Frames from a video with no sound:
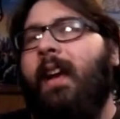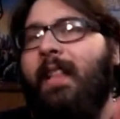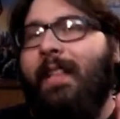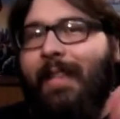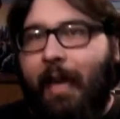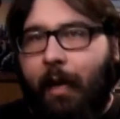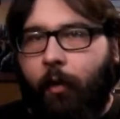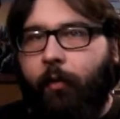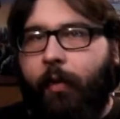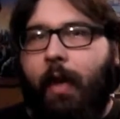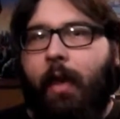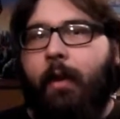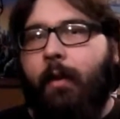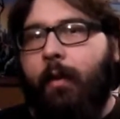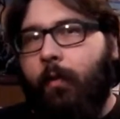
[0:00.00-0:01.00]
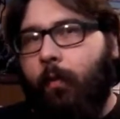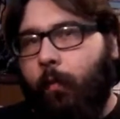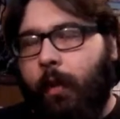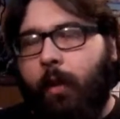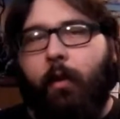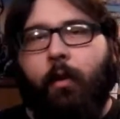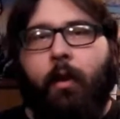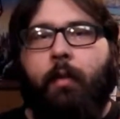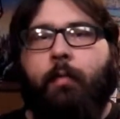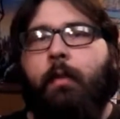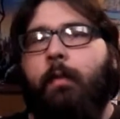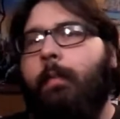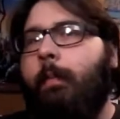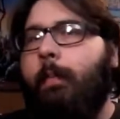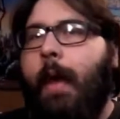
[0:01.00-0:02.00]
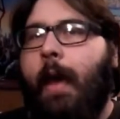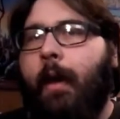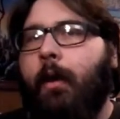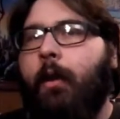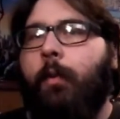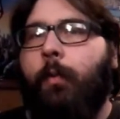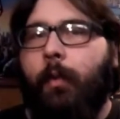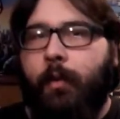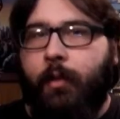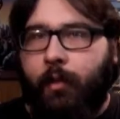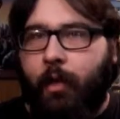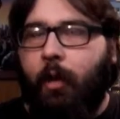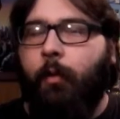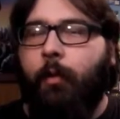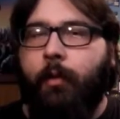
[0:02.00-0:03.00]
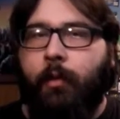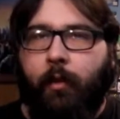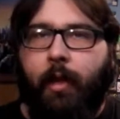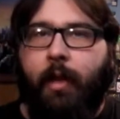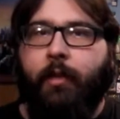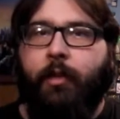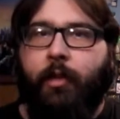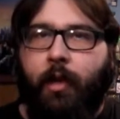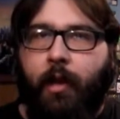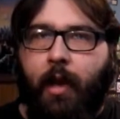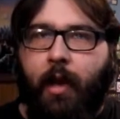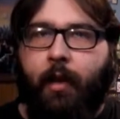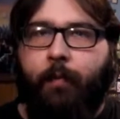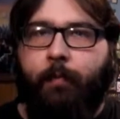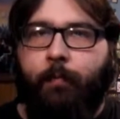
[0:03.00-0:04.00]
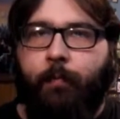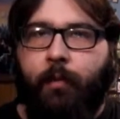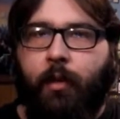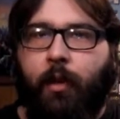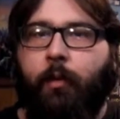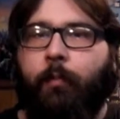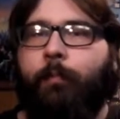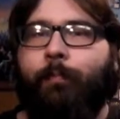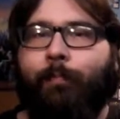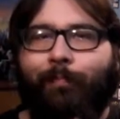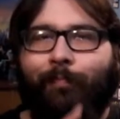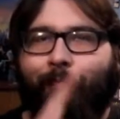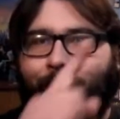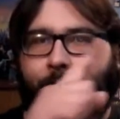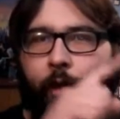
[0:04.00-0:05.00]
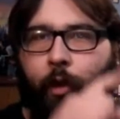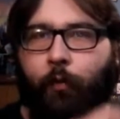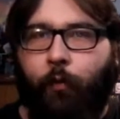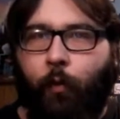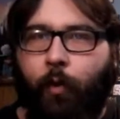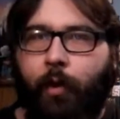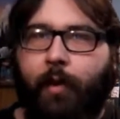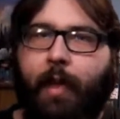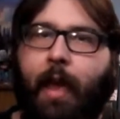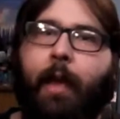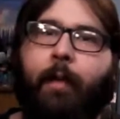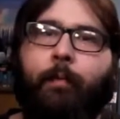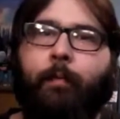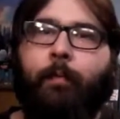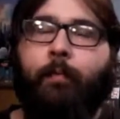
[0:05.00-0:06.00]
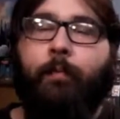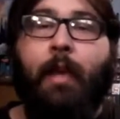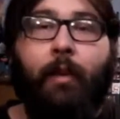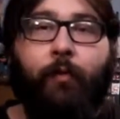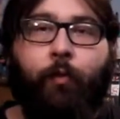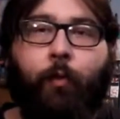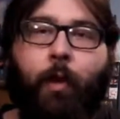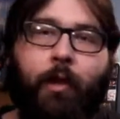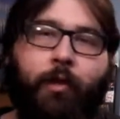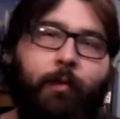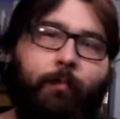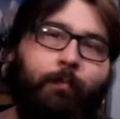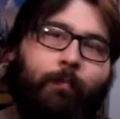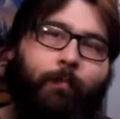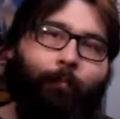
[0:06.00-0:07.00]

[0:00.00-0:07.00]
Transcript: until then, we are going to be back with Star Wars The Last Jedi. So look forward to that. Thanks for watching.